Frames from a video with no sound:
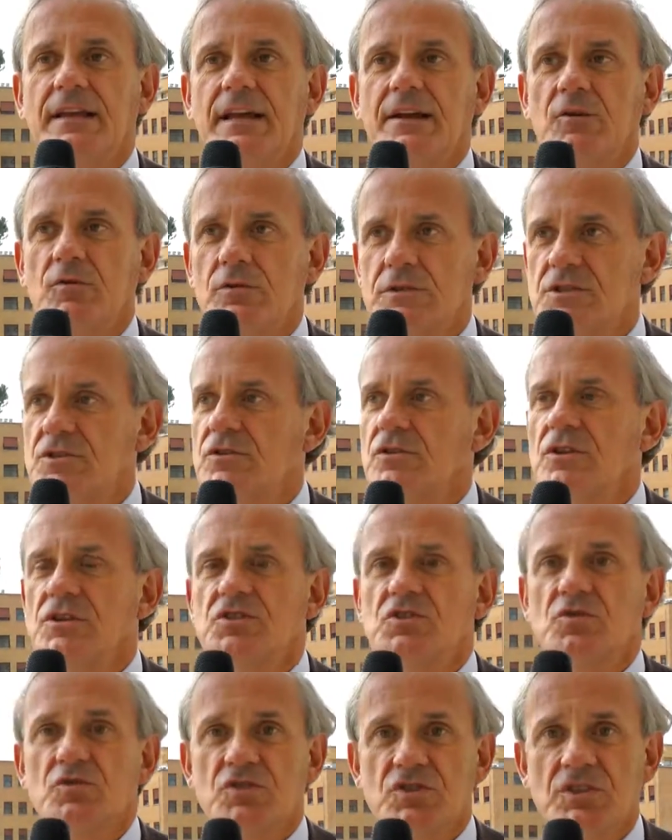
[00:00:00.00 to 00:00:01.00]
and also the
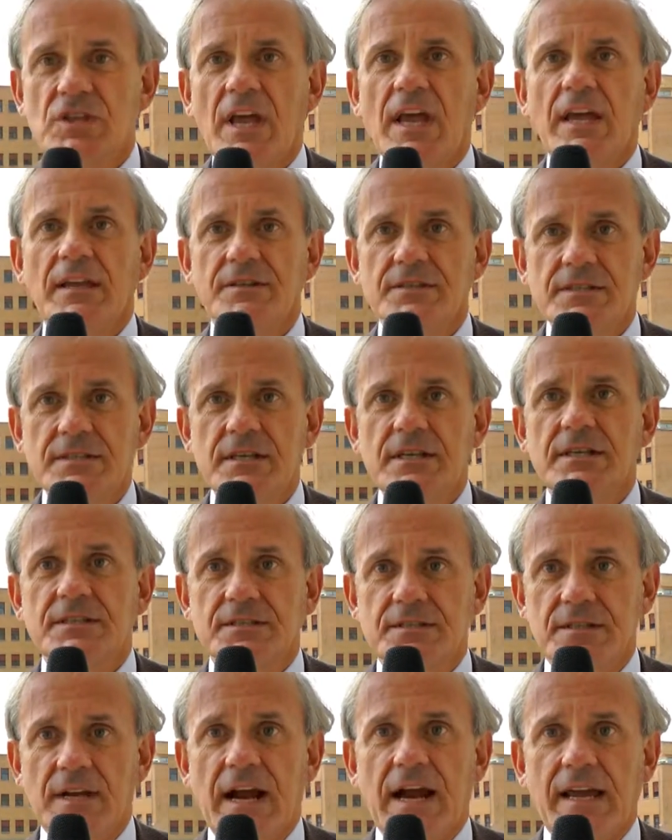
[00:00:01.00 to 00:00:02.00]
SUSTAIN
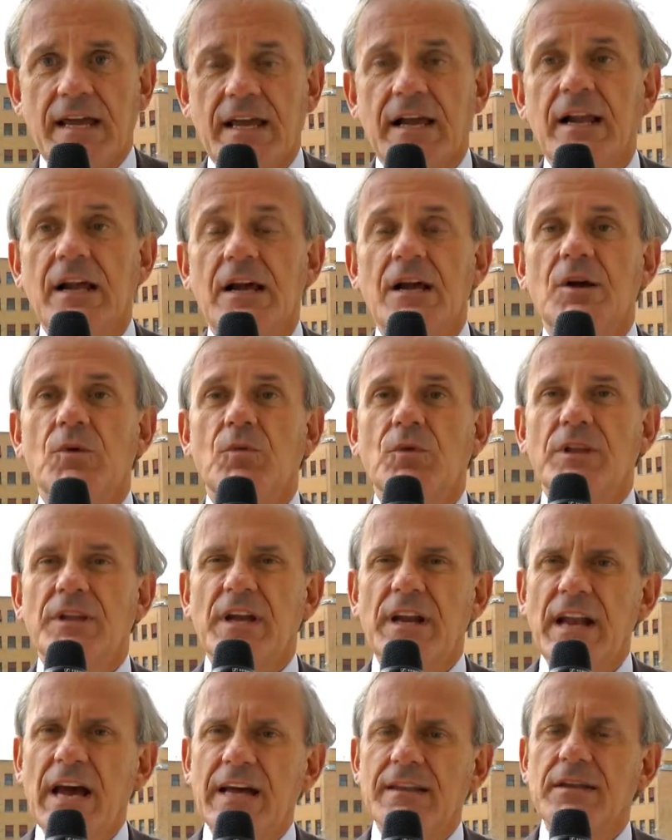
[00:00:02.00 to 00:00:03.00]
6 trial with
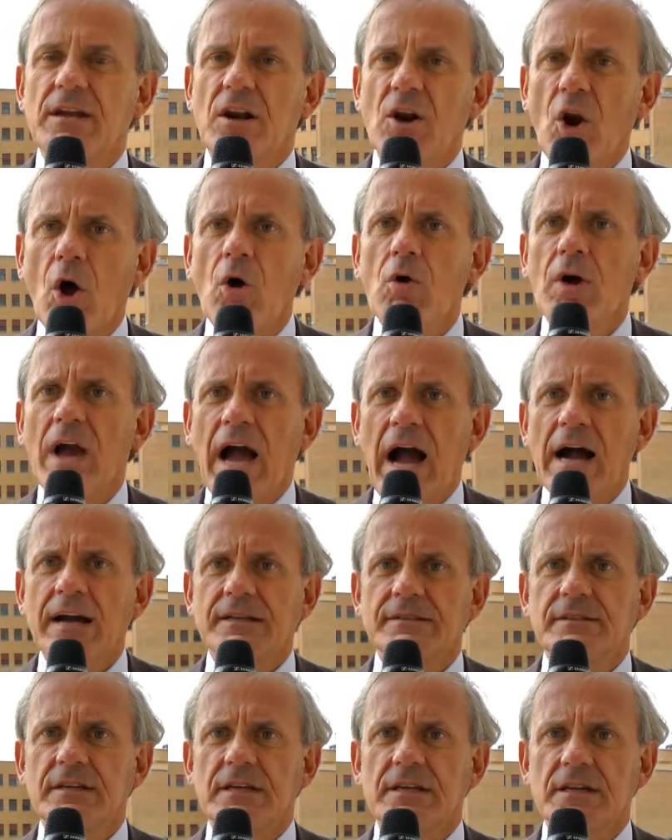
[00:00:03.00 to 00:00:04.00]
another
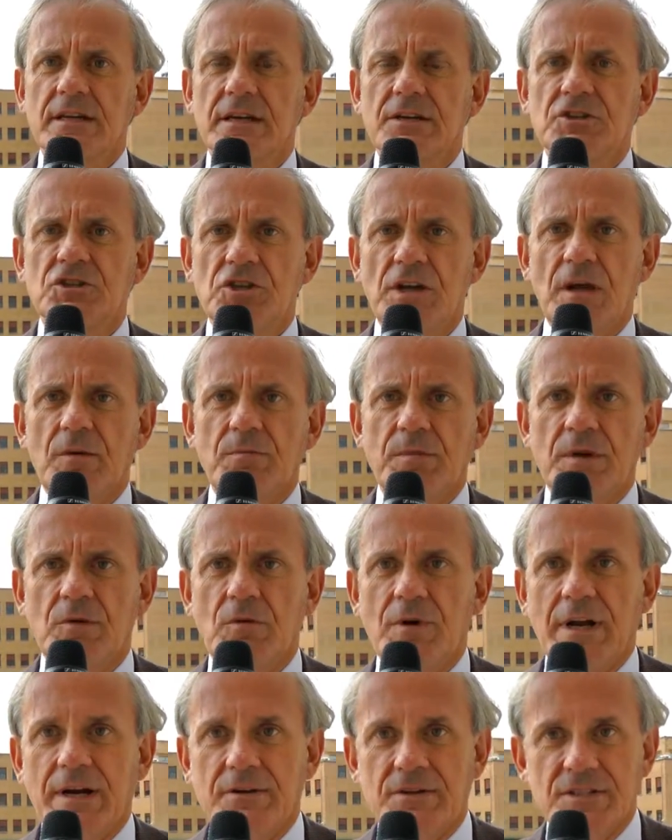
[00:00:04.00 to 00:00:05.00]
long-acting
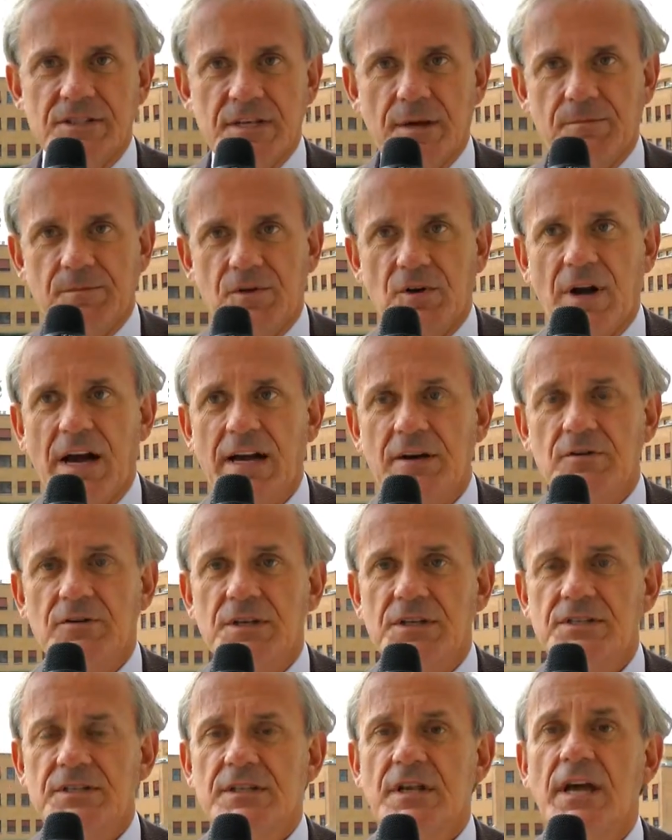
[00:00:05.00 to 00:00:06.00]
GLP-1 receptor
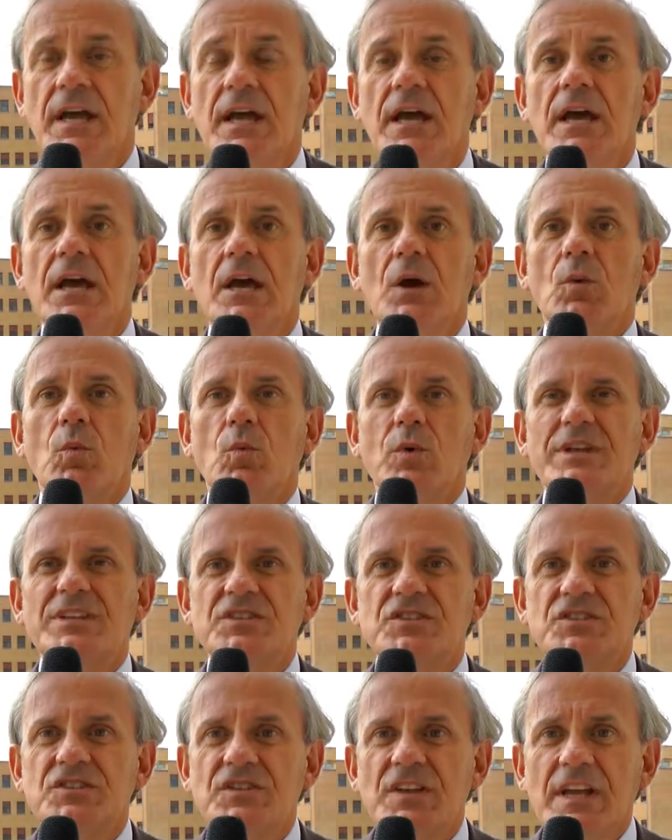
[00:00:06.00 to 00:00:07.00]
agonist, we
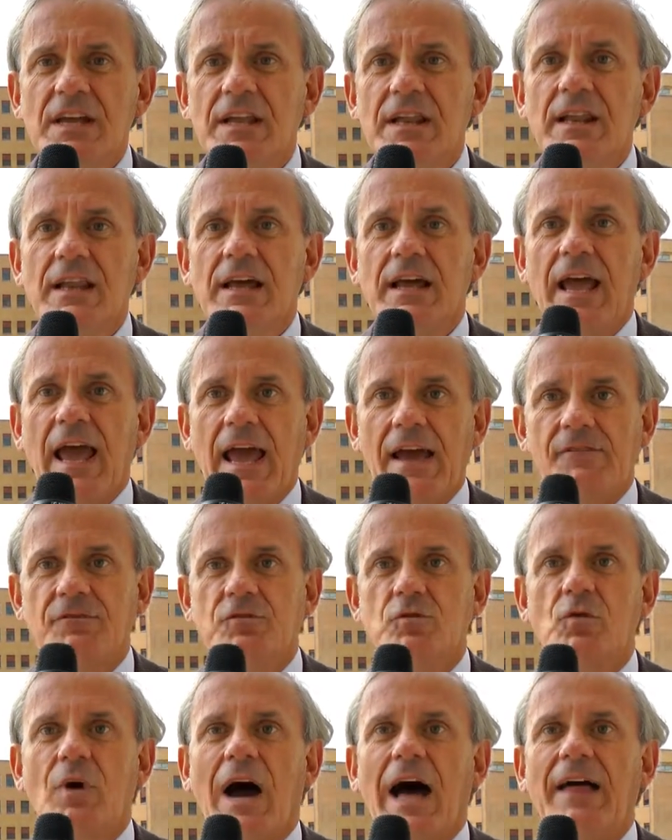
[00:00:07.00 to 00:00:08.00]
still
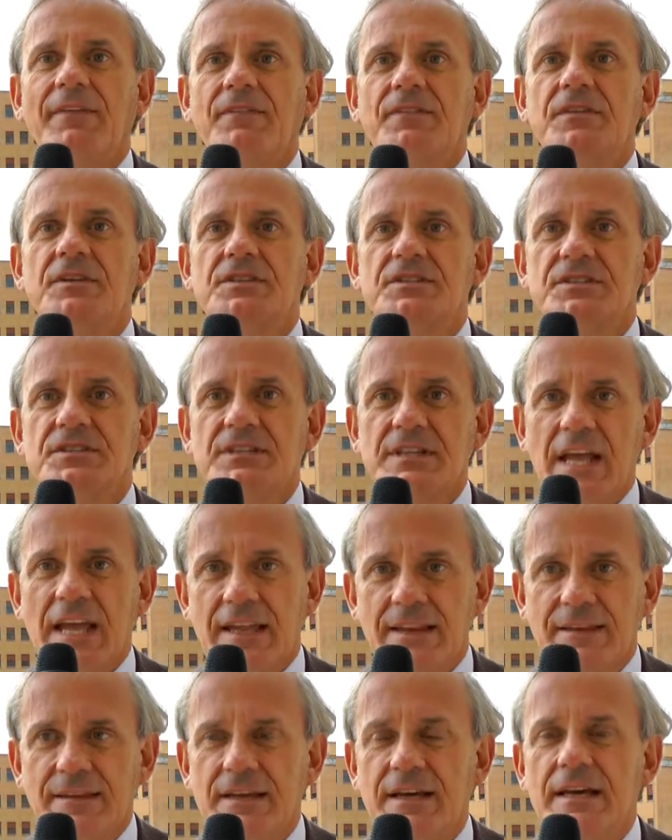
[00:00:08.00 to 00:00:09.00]
have to
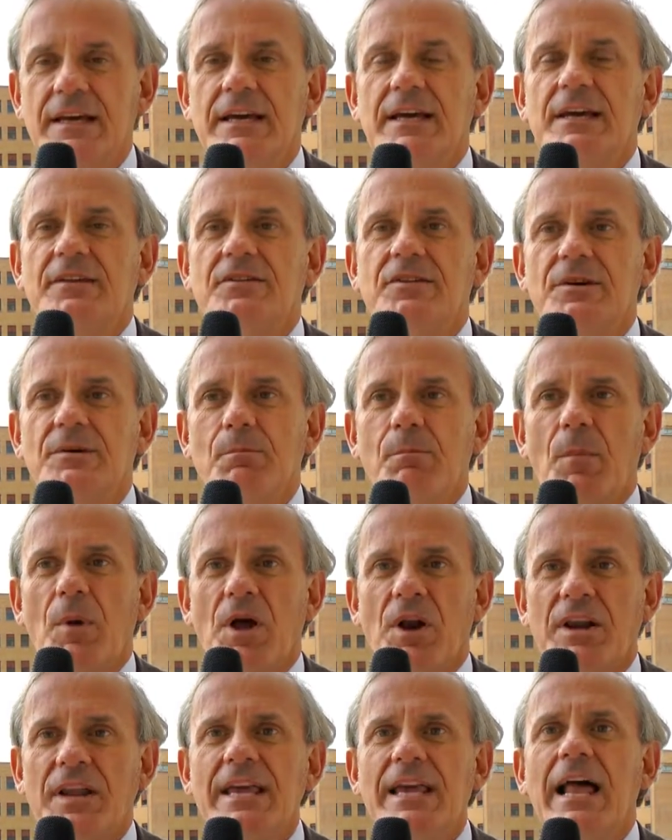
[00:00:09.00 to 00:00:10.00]
understand the
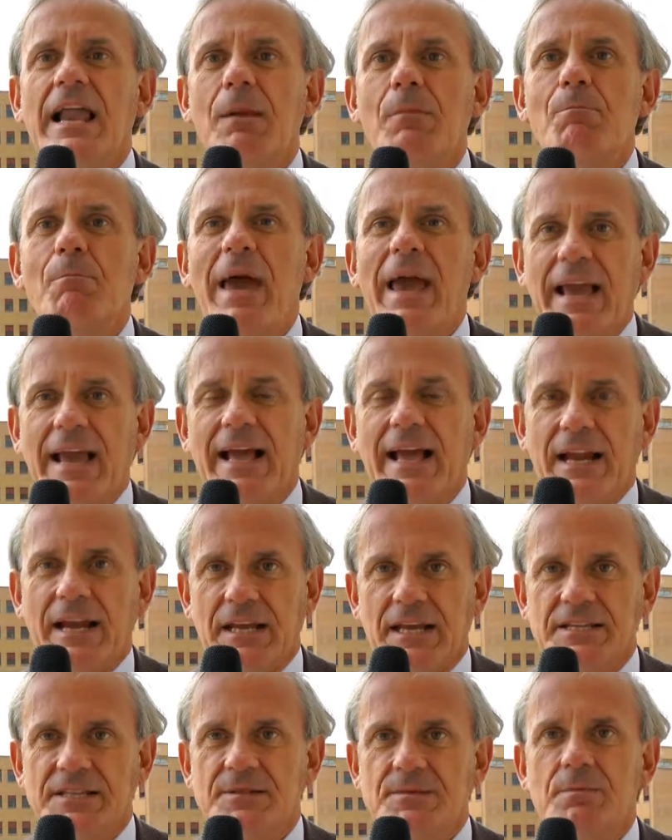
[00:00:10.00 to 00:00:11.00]
real
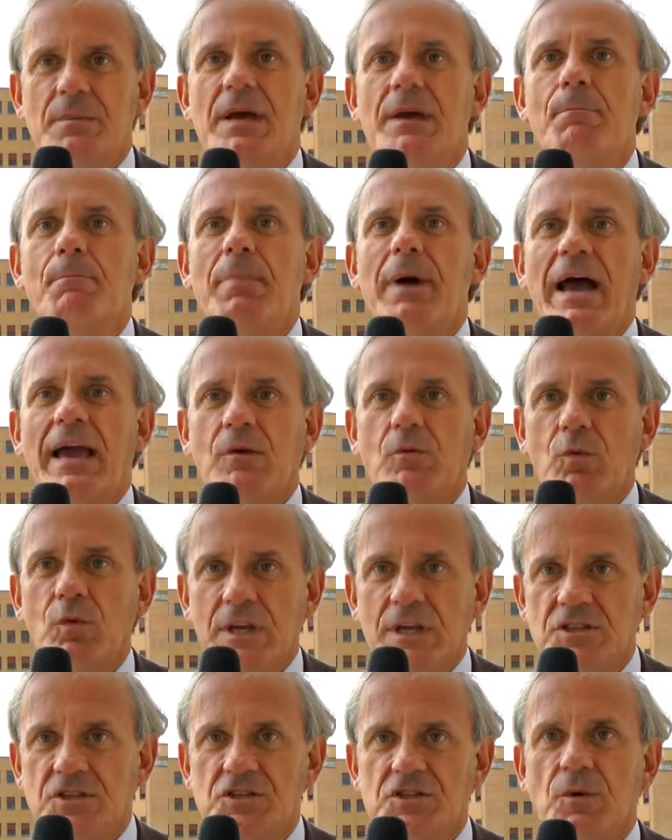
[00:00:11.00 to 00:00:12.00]
mechanism by
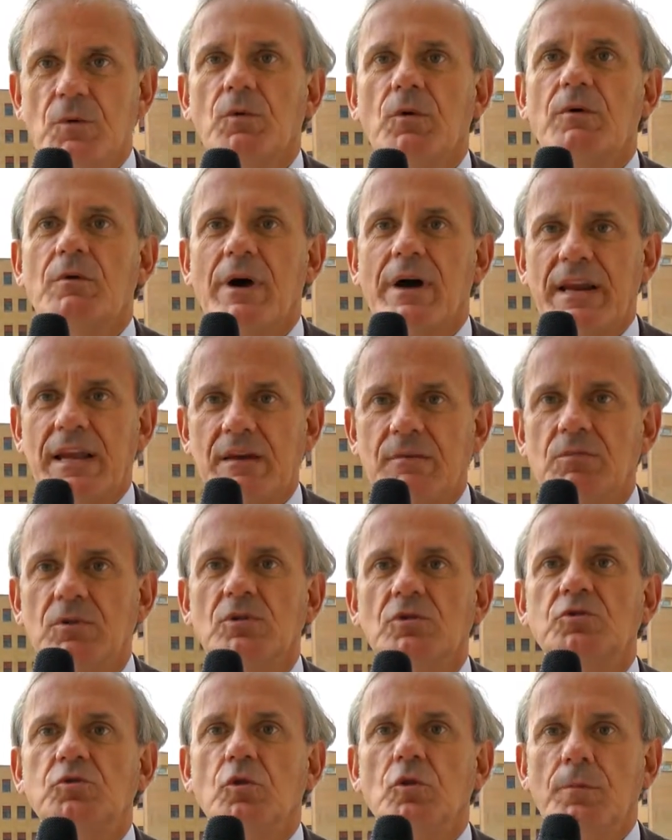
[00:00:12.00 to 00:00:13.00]
which we were
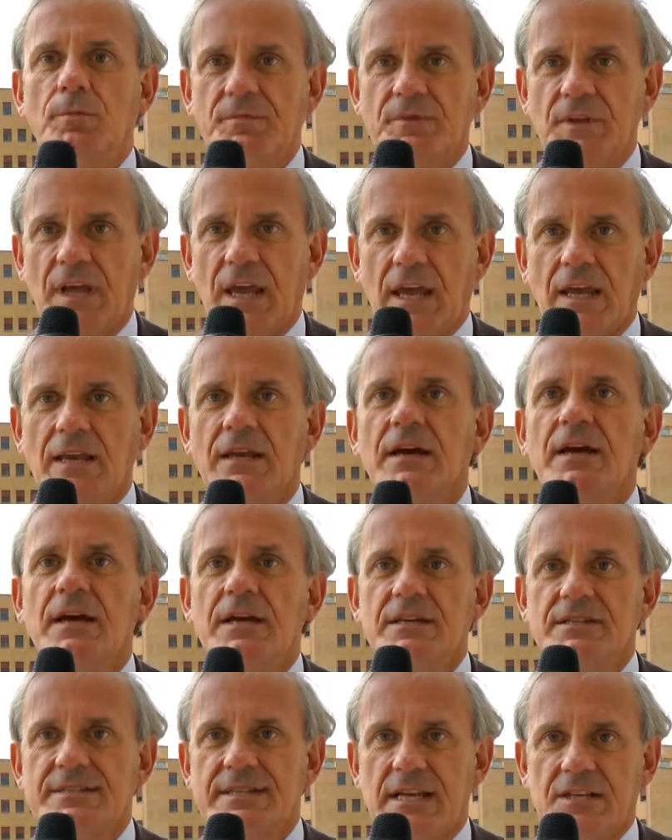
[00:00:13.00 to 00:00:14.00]
able to obtain
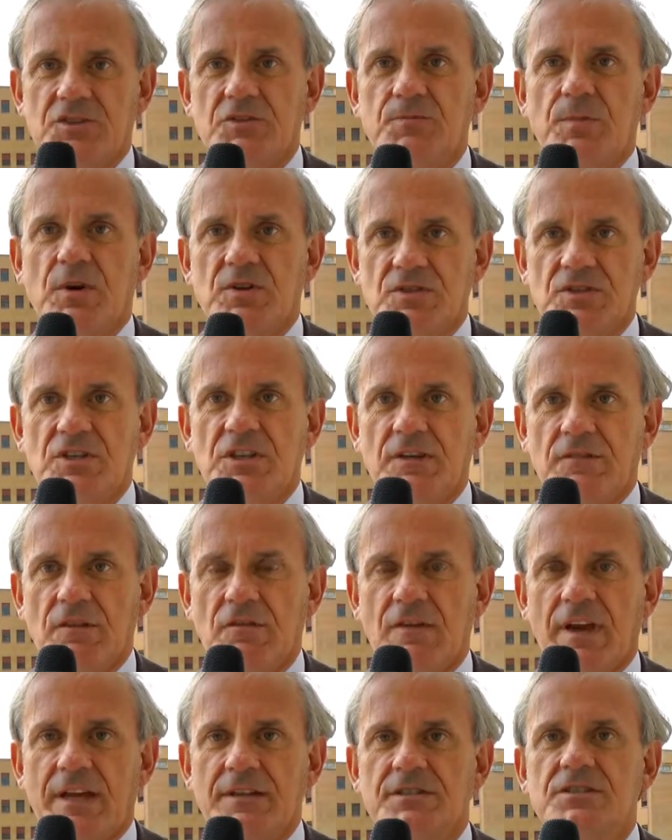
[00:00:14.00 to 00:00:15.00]
such positive
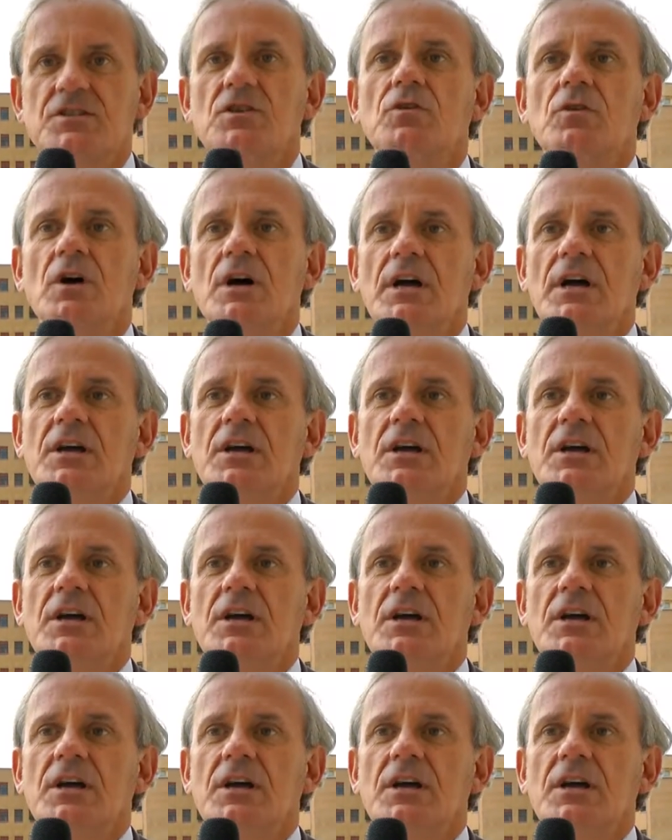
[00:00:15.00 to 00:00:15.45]
events. So,